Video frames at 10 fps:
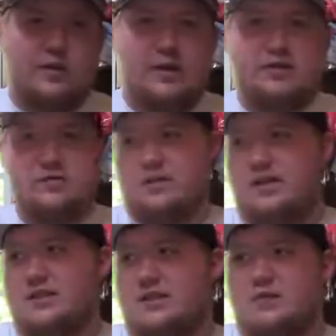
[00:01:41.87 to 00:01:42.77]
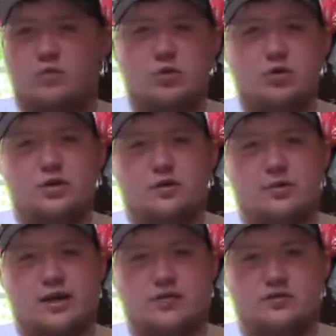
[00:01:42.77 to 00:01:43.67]
pouch makes it even more
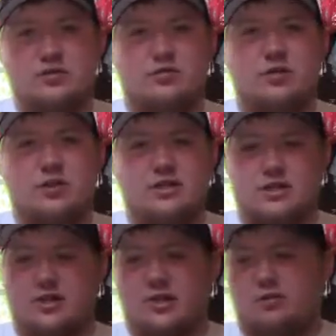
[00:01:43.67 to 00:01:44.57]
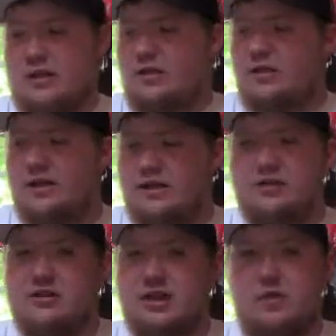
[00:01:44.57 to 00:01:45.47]
compact for storage. It'll make it a lot
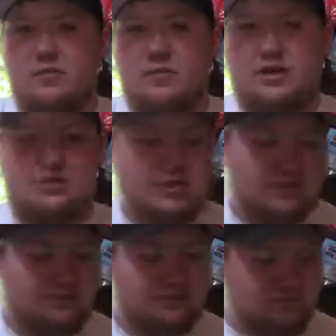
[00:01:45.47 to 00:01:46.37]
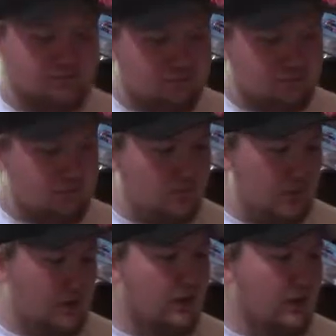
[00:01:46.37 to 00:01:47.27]
easier to keep in my truck.
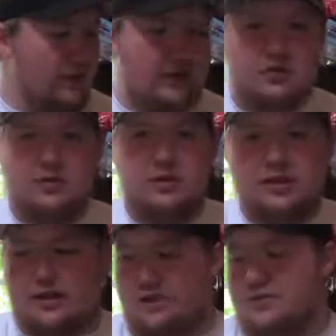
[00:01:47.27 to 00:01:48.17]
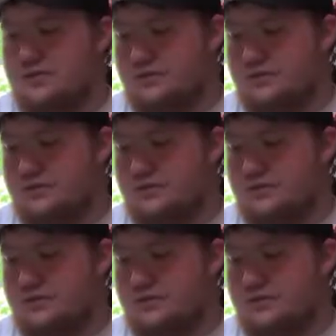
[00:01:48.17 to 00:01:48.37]
And it's really nice.